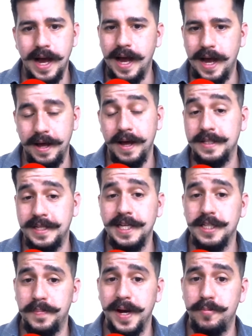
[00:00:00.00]
I say
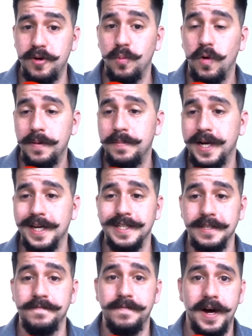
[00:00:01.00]
it's a pipe dream, one, because
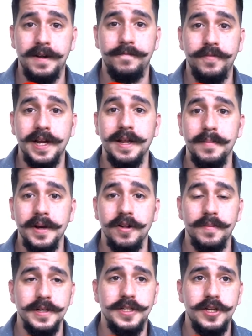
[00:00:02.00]
it's Von freaking
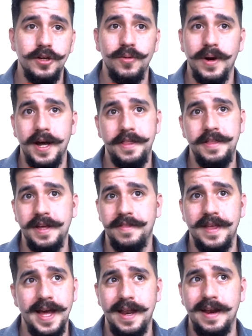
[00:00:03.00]
Miller. But two, I think
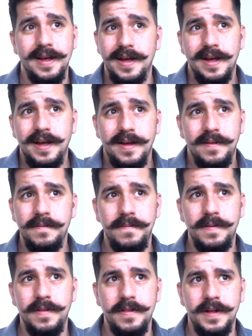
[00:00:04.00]
that
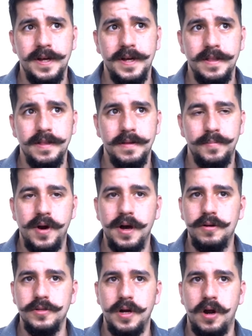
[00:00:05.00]
the
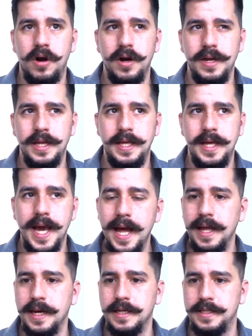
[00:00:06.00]
Broncos aren't yet
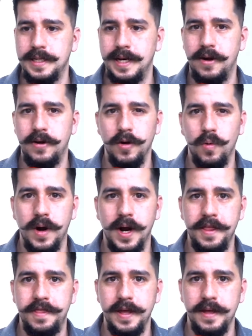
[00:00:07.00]
in a scenario where I
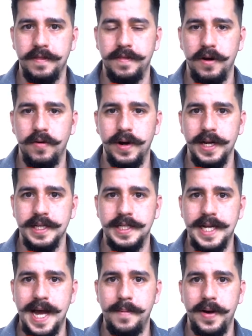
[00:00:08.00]
think they're ready to
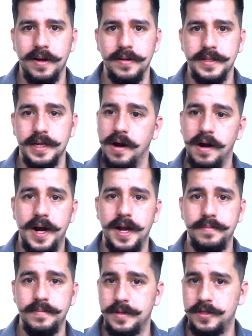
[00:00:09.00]
tap out and say, all
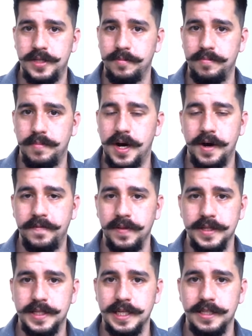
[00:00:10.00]
right, just ship them off and
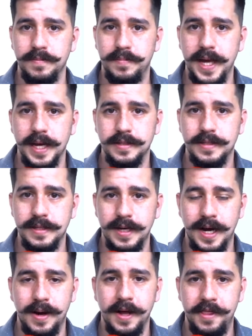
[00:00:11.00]
let's get some picks.
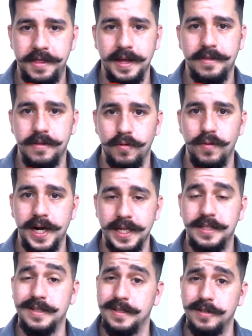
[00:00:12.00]
I think they're ready
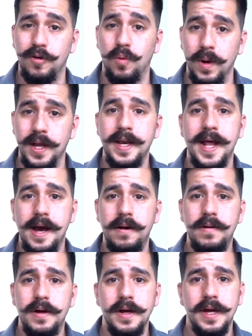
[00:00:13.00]
to still win
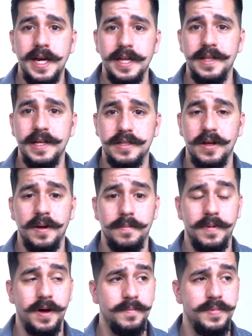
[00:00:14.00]
now. And it's
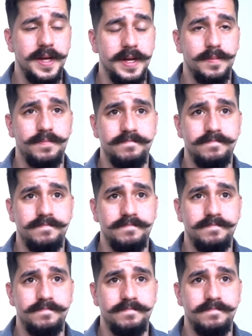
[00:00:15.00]
a big